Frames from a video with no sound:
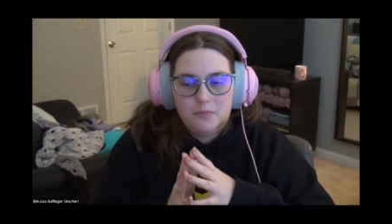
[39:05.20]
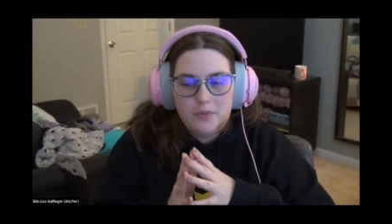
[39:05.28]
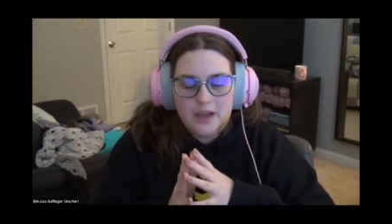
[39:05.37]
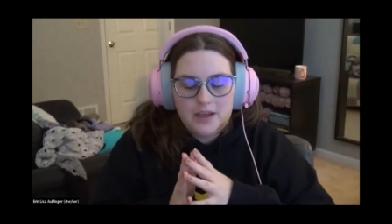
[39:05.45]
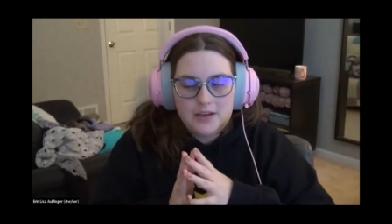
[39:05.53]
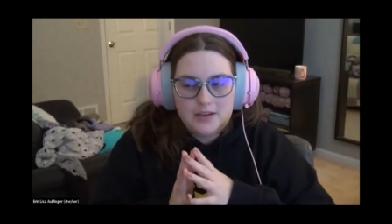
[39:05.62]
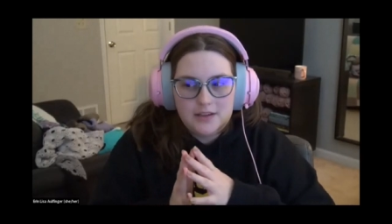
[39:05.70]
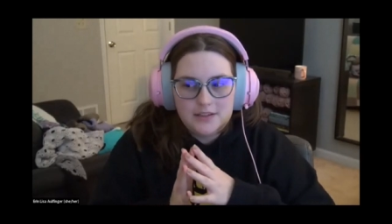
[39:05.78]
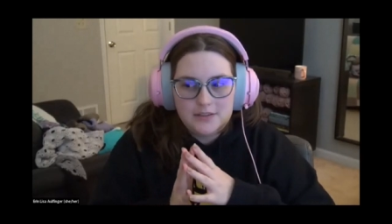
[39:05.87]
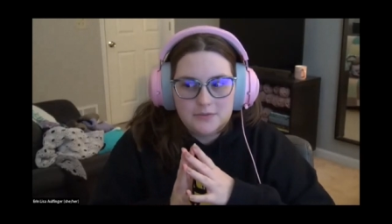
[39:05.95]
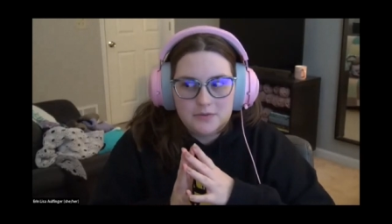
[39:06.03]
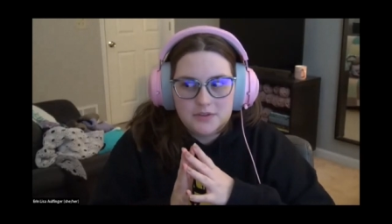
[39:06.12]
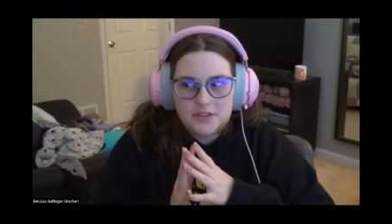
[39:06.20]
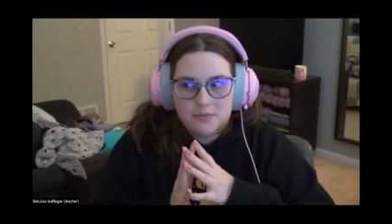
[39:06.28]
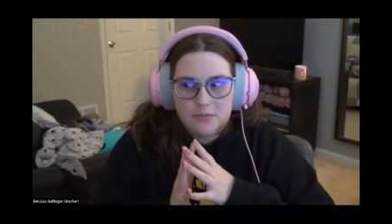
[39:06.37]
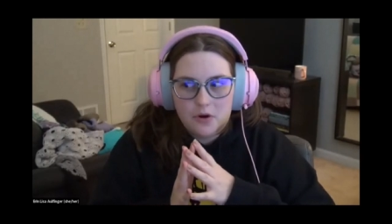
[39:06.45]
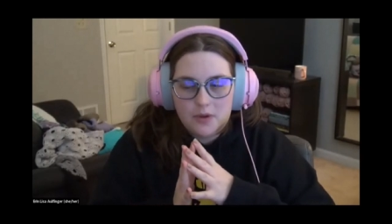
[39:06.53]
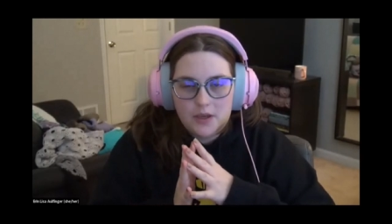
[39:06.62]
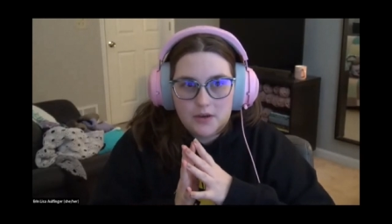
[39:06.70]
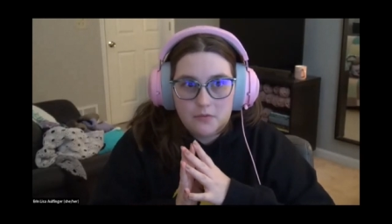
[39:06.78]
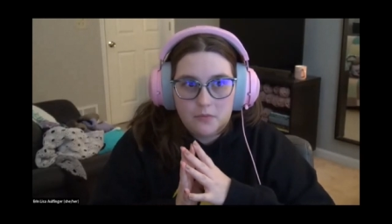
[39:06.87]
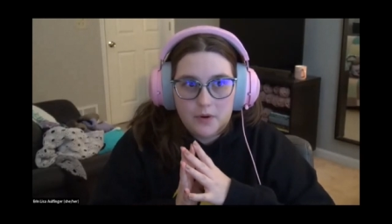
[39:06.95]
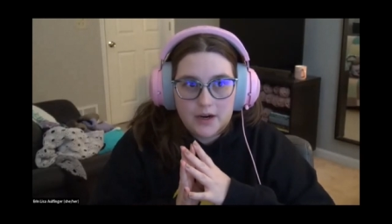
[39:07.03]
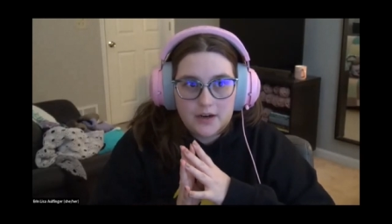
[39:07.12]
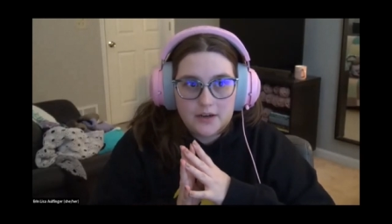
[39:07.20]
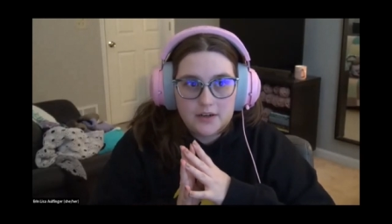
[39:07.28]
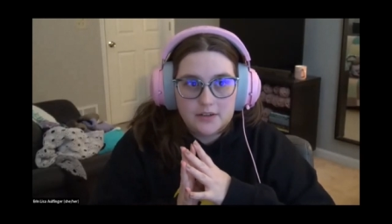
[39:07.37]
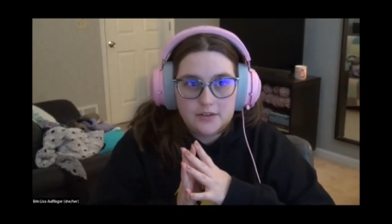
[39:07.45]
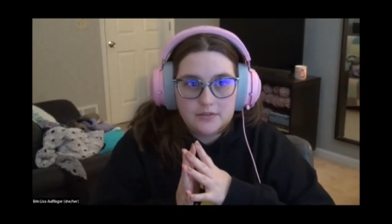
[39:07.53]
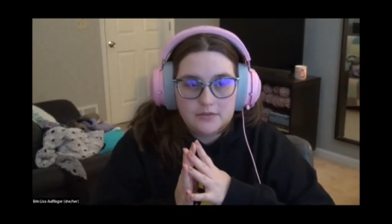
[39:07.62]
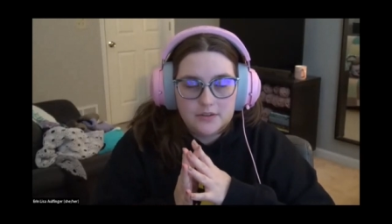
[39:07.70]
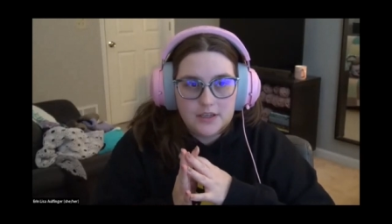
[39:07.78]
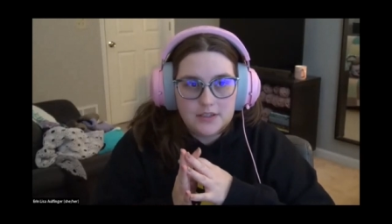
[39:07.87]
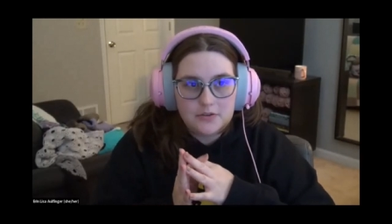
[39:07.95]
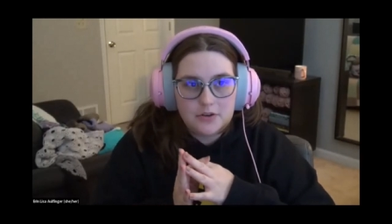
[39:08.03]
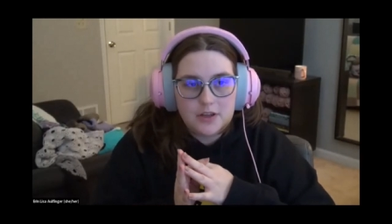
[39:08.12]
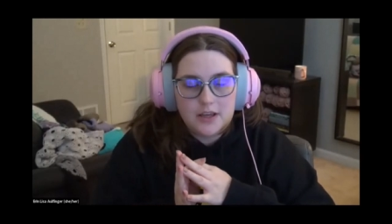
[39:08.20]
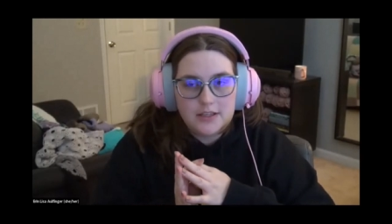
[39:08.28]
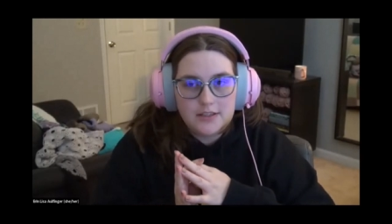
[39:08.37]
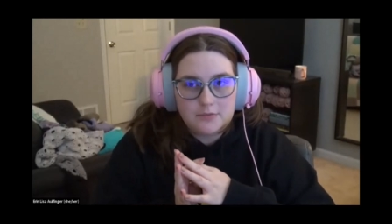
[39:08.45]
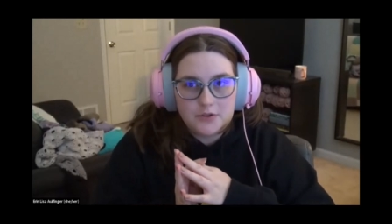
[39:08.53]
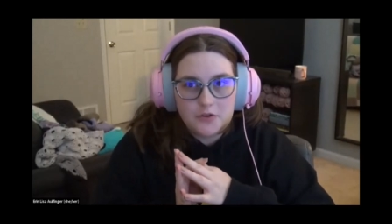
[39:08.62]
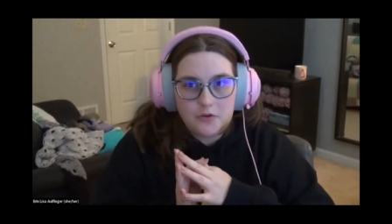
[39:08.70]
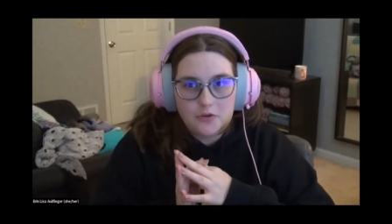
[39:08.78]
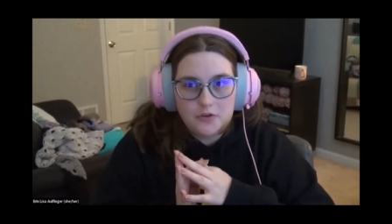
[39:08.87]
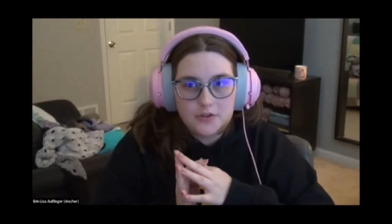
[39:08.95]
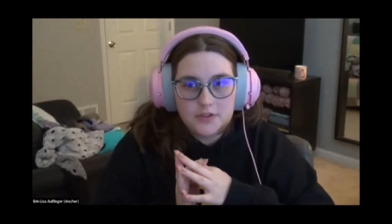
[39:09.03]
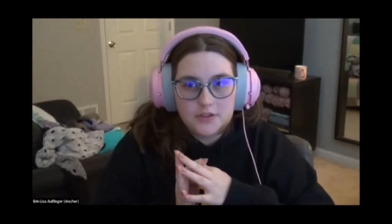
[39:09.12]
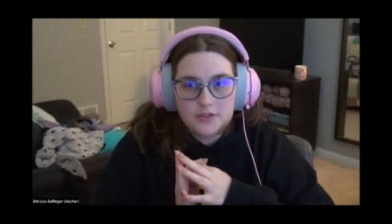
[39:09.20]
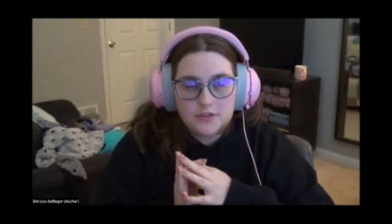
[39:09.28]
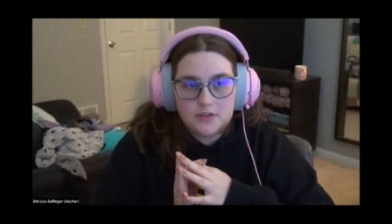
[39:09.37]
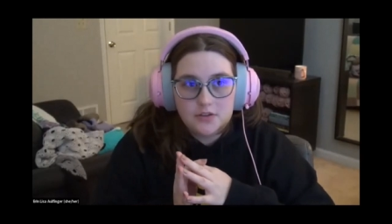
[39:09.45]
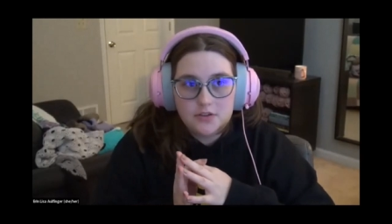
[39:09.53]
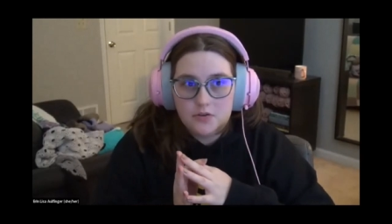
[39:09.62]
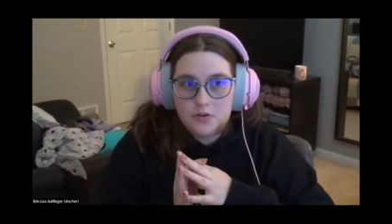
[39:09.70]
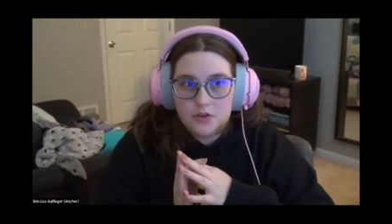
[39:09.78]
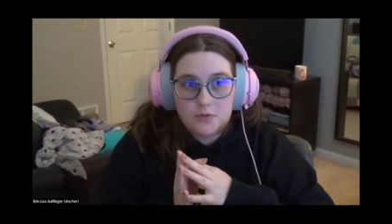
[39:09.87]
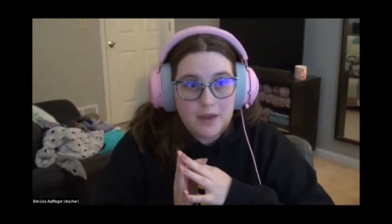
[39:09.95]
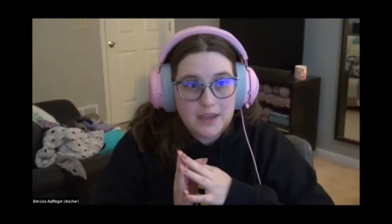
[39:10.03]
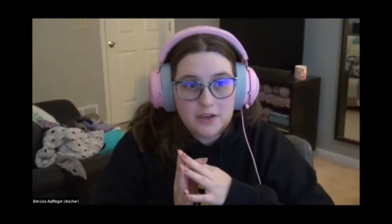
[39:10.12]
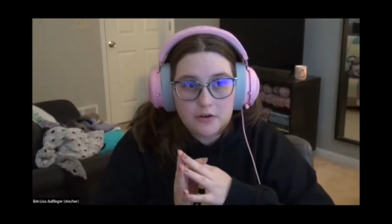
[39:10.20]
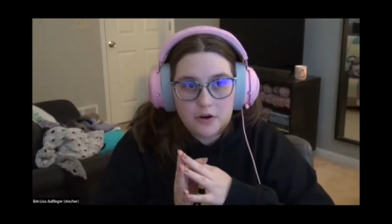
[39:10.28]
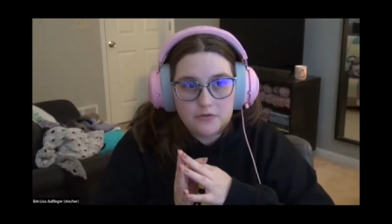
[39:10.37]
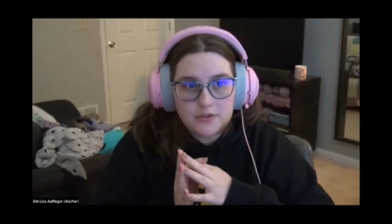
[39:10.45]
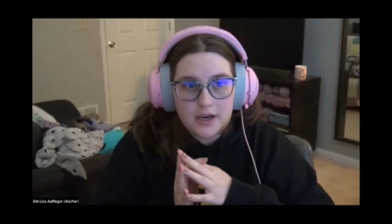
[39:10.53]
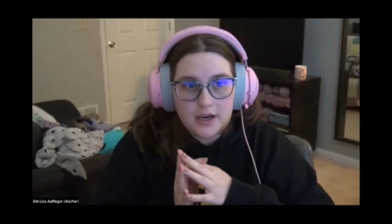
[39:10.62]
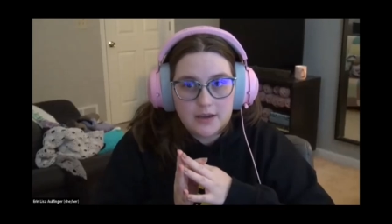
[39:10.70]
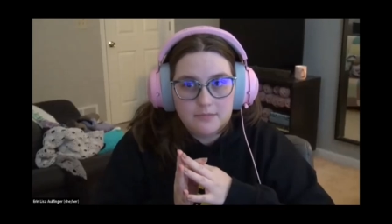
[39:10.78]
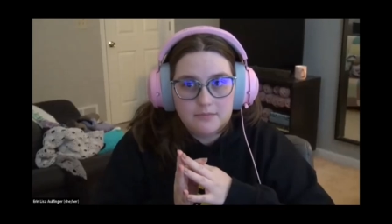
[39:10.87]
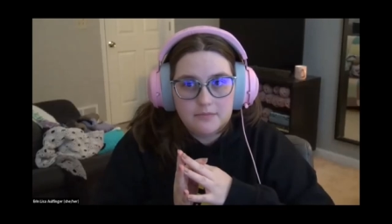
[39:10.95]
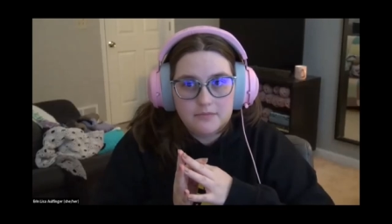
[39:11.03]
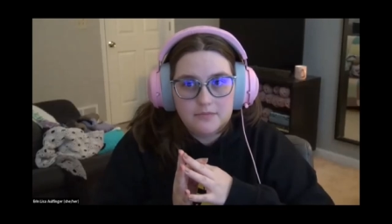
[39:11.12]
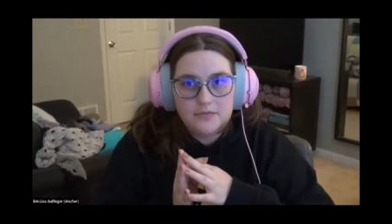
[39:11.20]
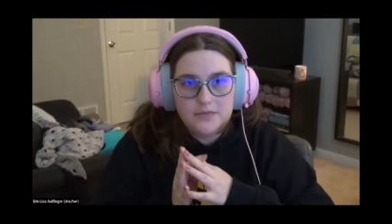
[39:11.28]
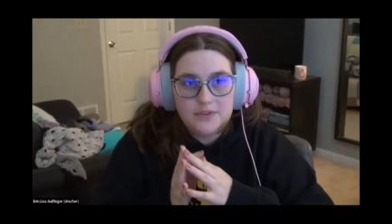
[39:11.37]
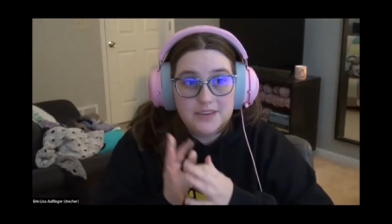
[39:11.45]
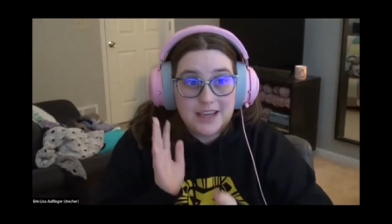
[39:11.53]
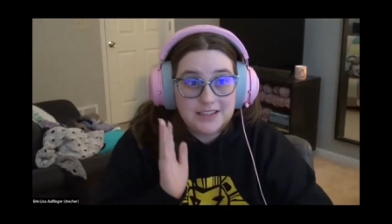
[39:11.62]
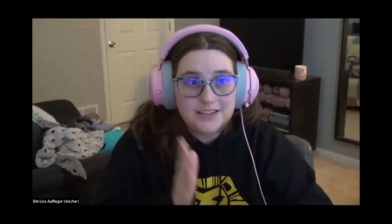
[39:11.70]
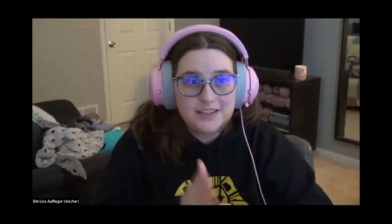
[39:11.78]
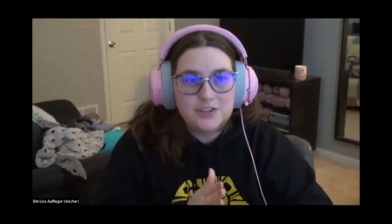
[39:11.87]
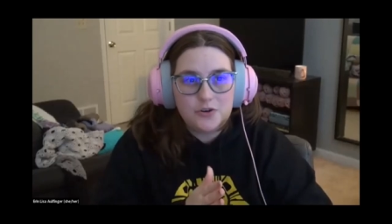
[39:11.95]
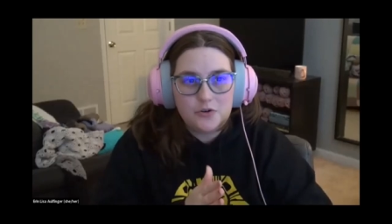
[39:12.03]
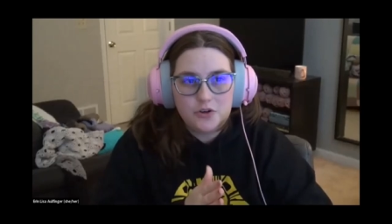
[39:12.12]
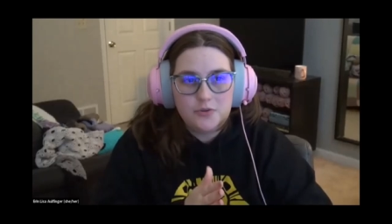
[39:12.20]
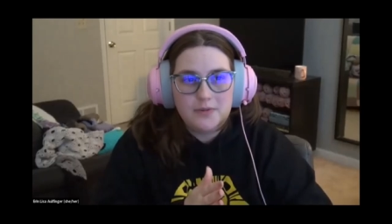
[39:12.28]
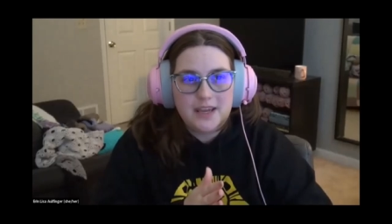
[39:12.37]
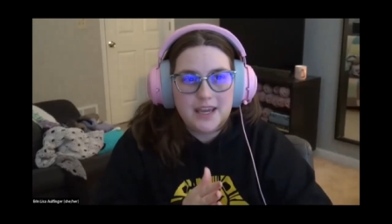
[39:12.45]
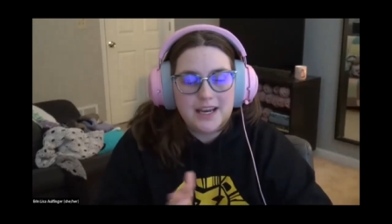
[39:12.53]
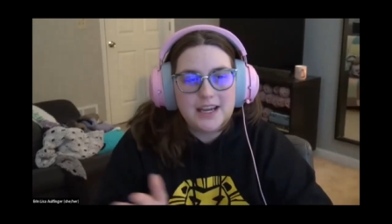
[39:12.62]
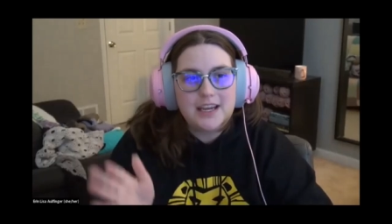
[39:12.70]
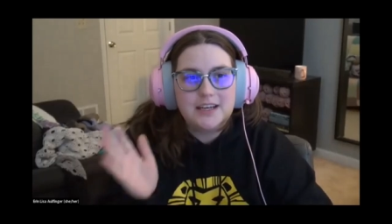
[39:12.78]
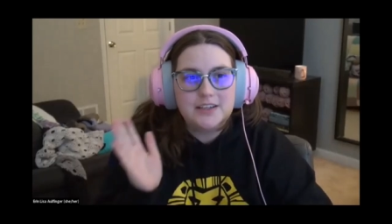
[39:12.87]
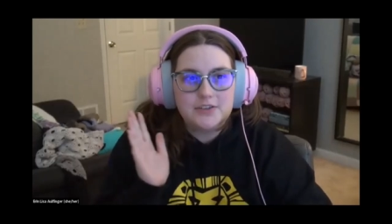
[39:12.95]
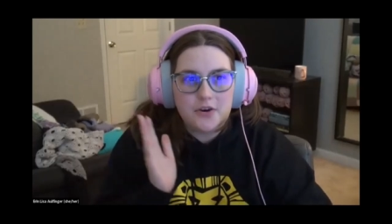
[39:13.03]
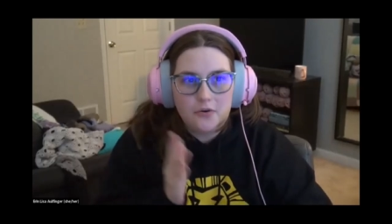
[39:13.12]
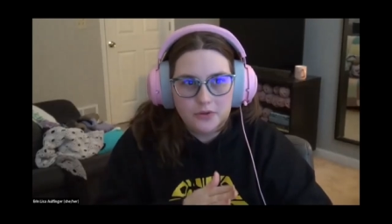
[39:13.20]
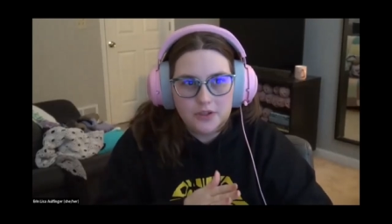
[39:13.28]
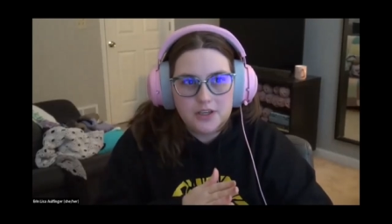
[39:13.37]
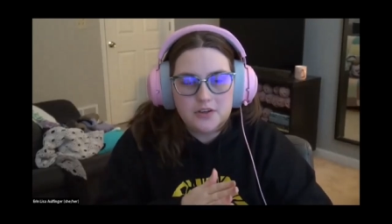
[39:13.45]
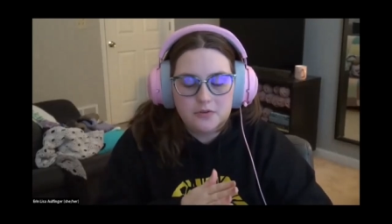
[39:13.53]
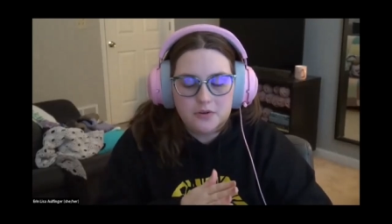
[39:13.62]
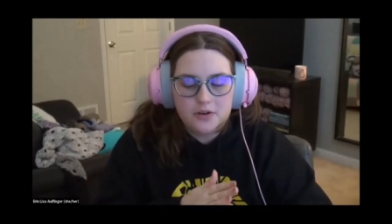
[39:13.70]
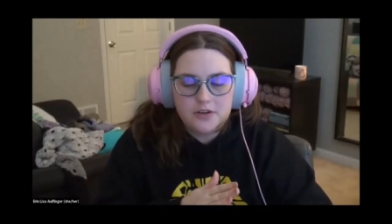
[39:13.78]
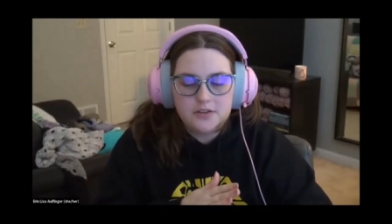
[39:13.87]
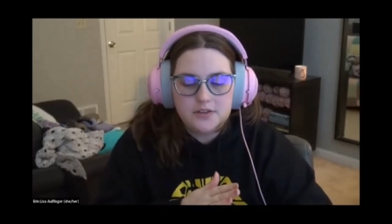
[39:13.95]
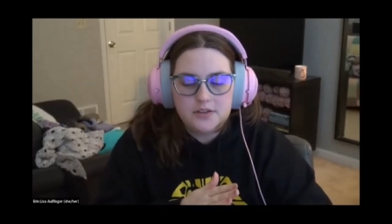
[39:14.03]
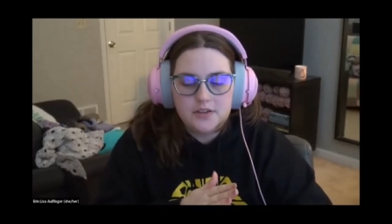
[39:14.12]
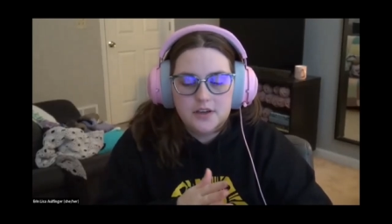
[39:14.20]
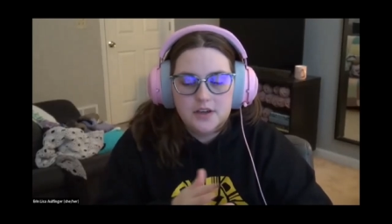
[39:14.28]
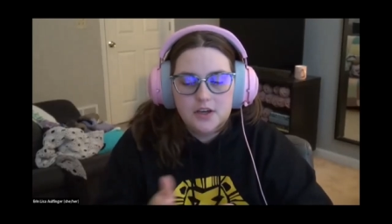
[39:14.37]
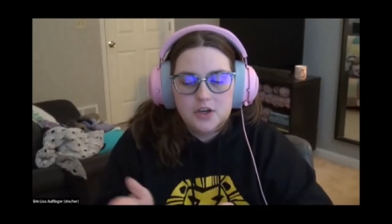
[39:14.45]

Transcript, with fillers: But this was a moment where the Israelites were told, you make your own time this is your new beginning. It is only yours.